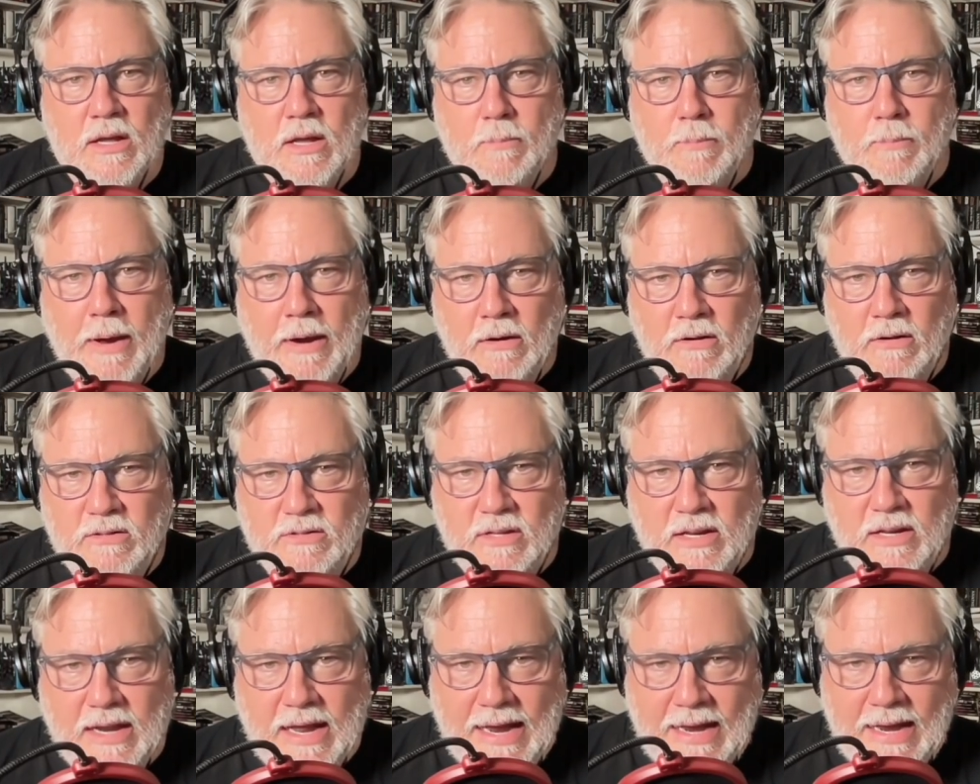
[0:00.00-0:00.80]
parents
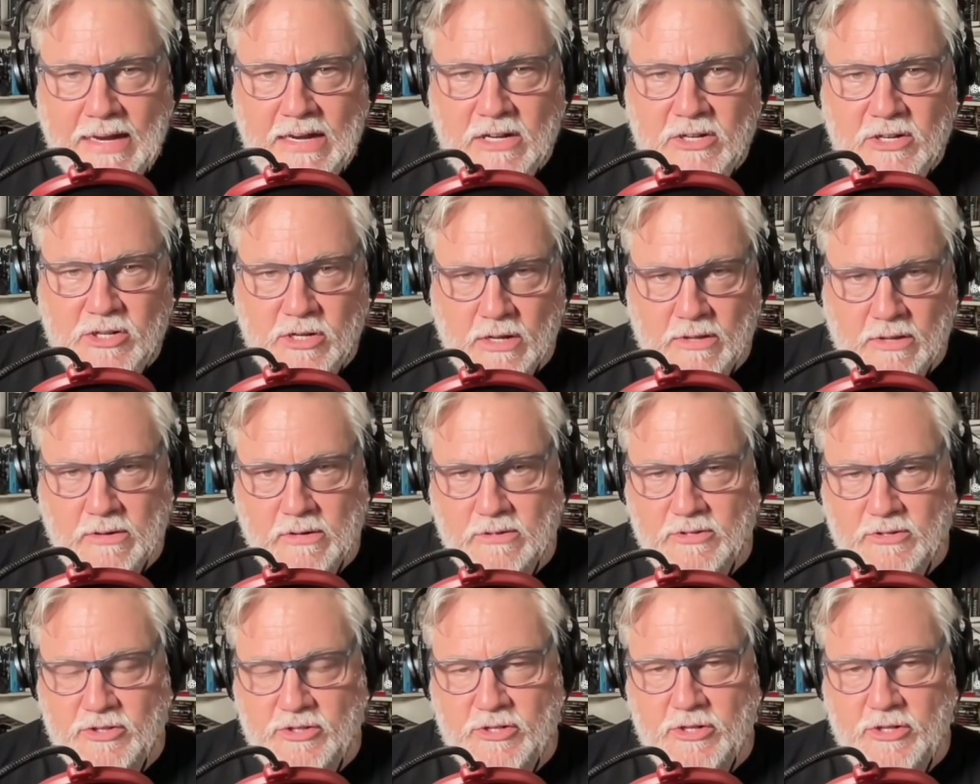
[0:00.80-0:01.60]
that hate each
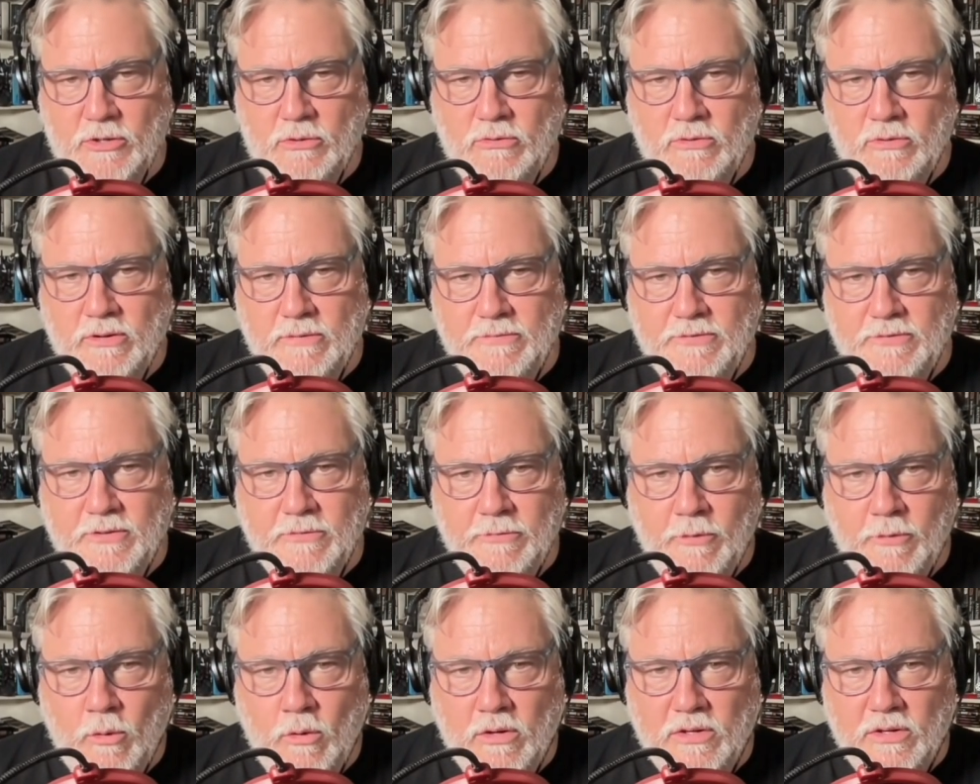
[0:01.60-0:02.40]
other, children of
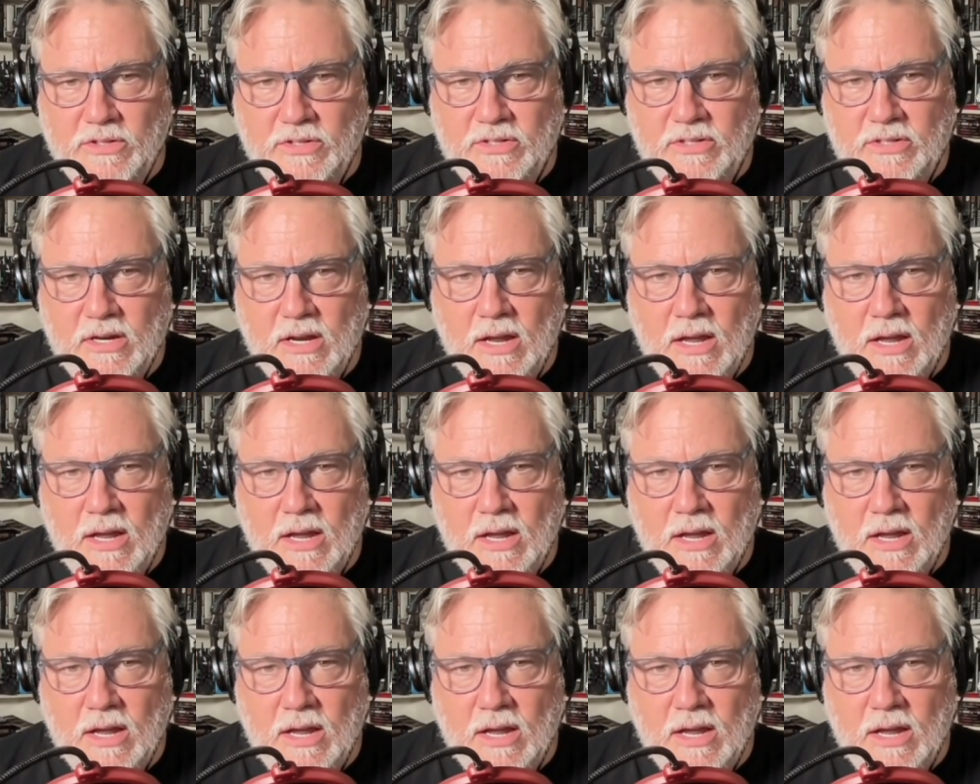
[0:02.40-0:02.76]
divorce.